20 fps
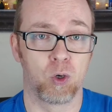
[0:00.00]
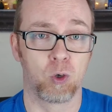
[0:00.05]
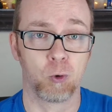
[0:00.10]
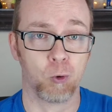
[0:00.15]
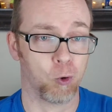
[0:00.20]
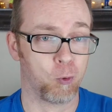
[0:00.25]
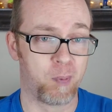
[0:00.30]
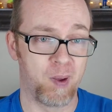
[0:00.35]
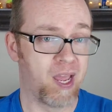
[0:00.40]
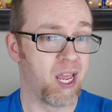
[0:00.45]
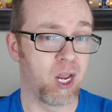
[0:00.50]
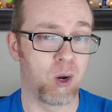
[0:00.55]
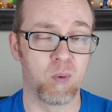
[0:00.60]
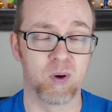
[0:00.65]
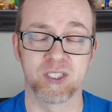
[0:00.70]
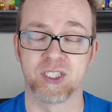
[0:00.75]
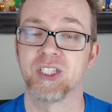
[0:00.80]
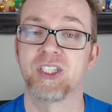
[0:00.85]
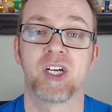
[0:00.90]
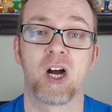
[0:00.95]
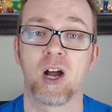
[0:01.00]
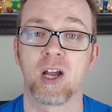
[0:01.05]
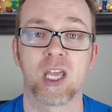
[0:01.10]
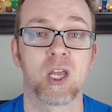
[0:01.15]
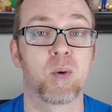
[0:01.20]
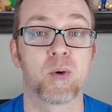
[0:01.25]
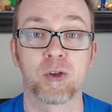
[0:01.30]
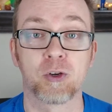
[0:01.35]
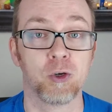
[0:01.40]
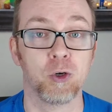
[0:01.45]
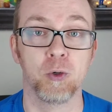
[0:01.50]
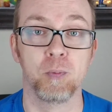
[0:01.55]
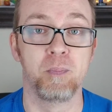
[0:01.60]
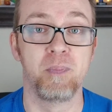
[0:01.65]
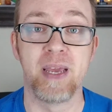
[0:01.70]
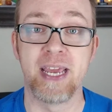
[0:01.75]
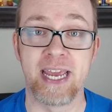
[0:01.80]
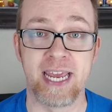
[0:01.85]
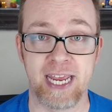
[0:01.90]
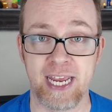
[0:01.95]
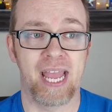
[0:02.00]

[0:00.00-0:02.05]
Group A wasn't talking with Group B.